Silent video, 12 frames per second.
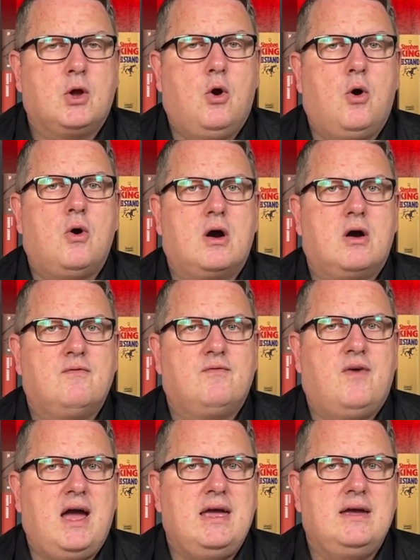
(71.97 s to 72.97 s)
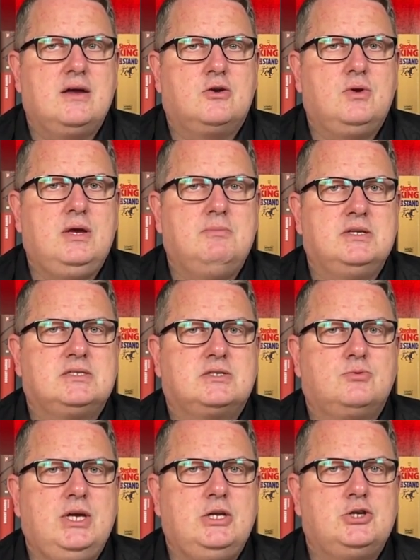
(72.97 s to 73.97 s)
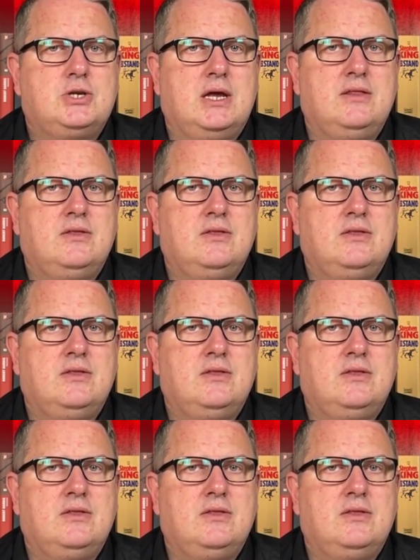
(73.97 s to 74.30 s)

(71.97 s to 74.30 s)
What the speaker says: or via agreements reached in